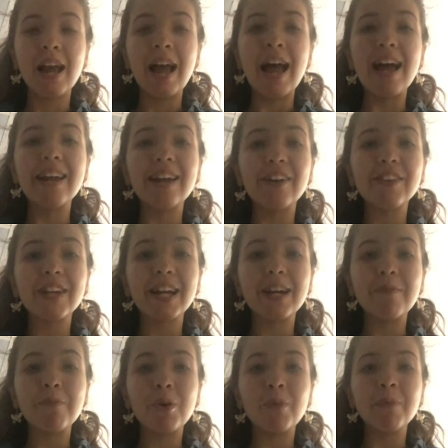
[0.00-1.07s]
And now take a
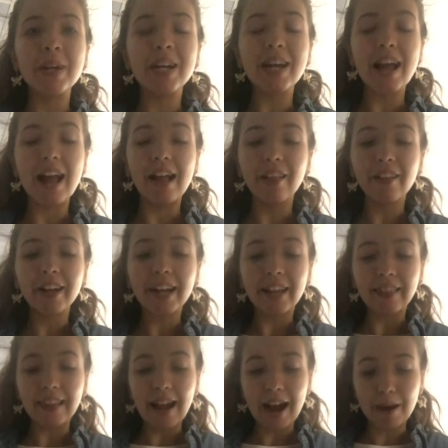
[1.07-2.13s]
moment and look
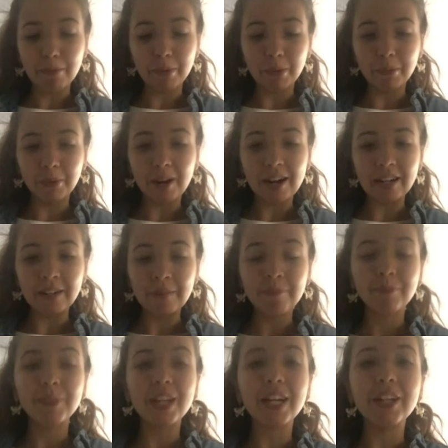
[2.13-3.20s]
at the apple bread
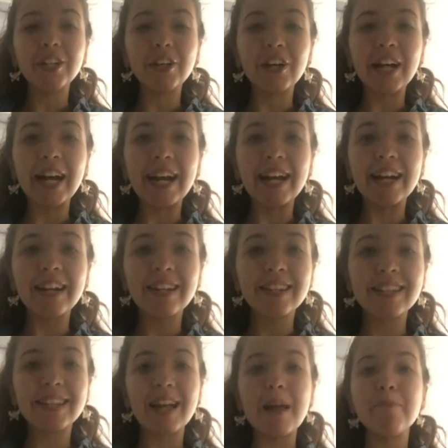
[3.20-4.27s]
in your
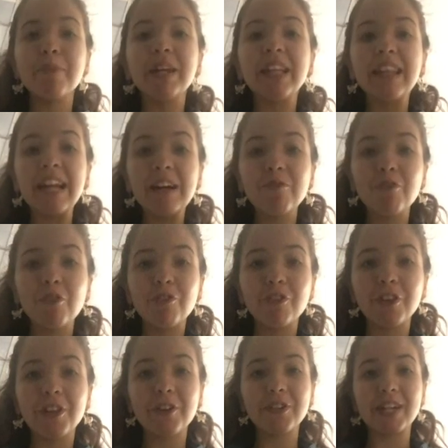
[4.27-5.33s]
hands and be thankful for
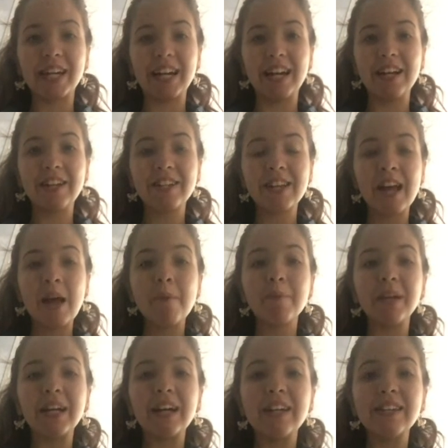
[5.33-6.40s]
those hands
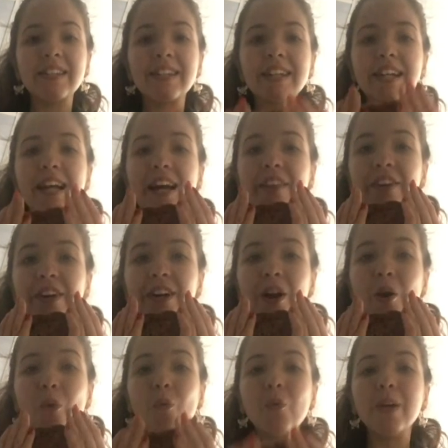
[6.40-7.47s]
because together
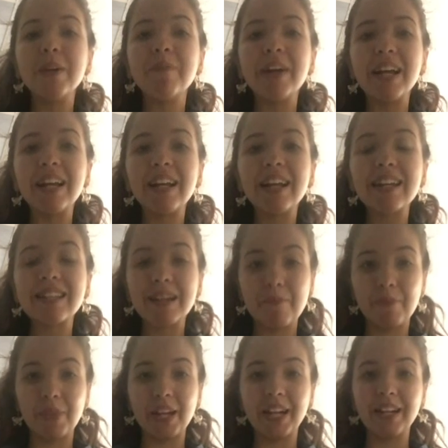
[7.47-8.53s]
we made
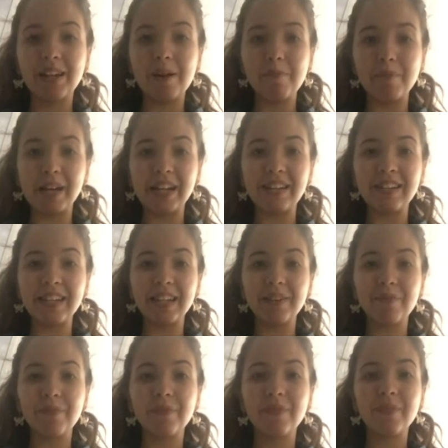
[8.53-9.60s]
something amazing.
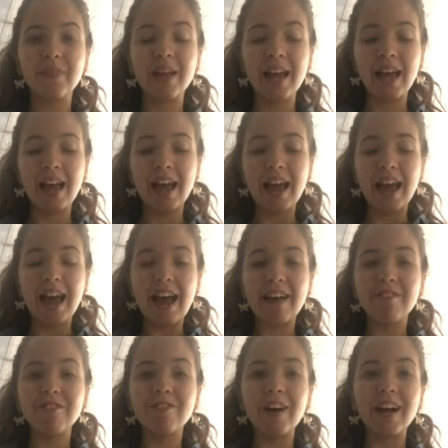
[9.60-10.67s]

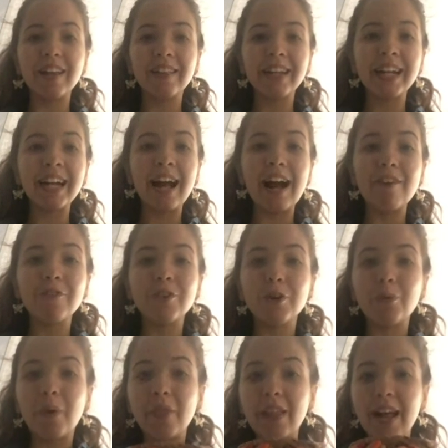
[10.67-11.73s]
And finally, after
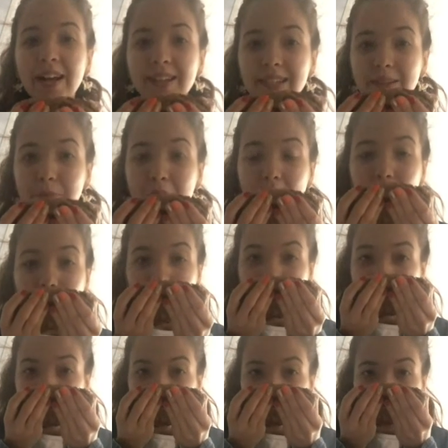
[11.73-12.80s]
one last smell,
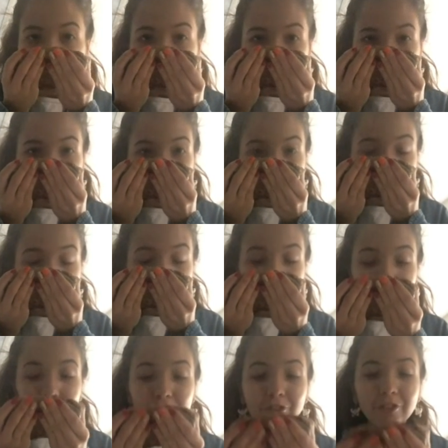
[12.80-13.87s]

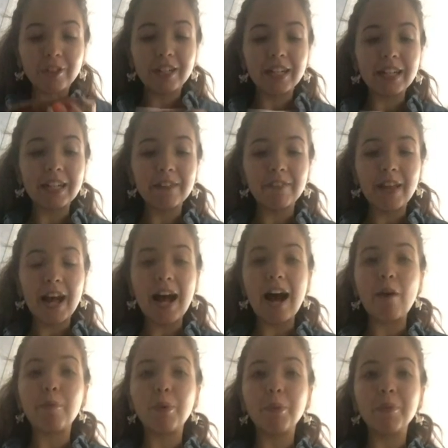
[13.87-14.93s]
feel free to give that
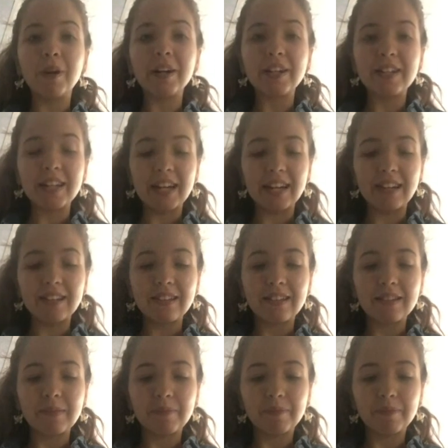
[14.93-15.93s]
apple bread a taste.